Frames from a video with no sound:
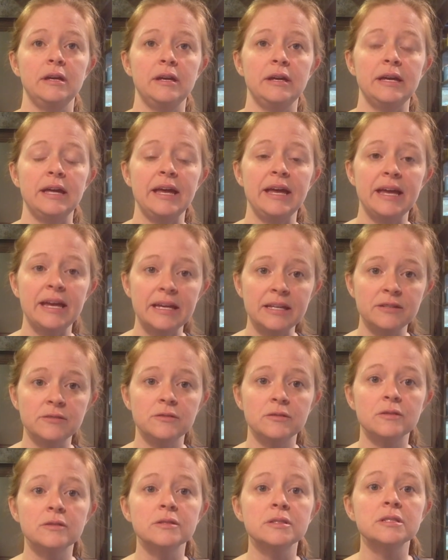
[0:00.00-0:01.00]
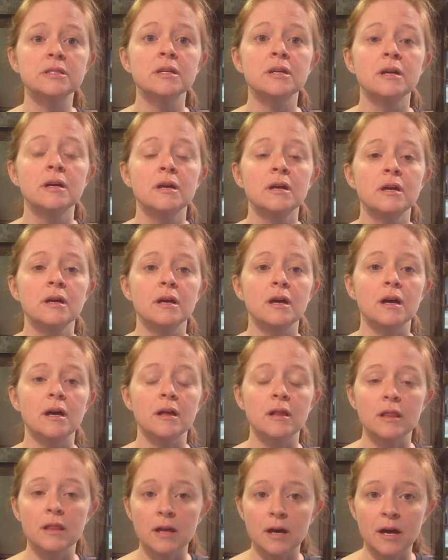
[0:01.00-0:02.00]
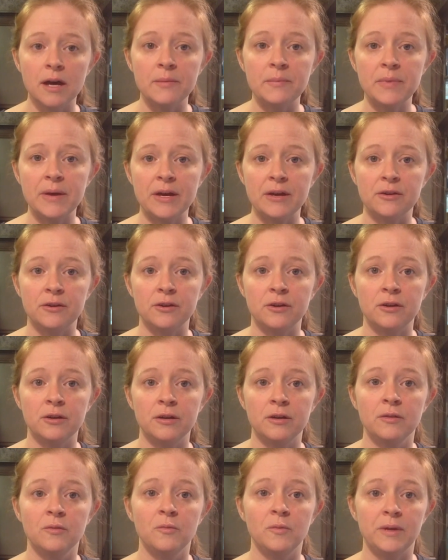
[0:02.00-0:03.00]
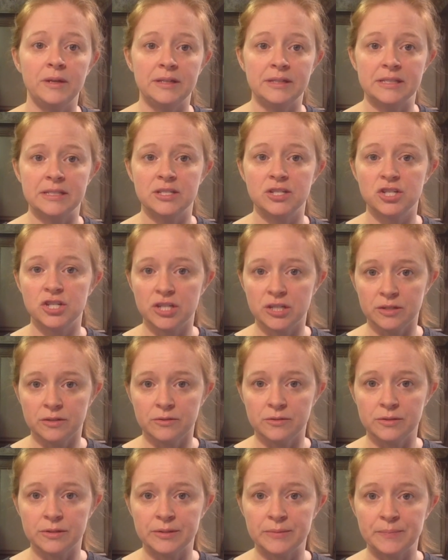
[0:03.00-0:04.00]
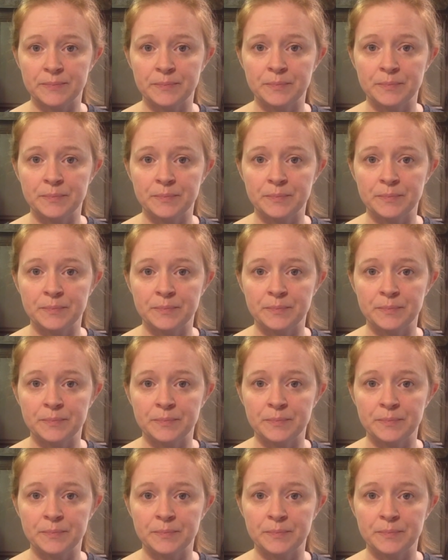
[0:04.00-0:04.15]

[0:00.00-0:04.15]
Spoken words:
It handles a lot better when it's chilled.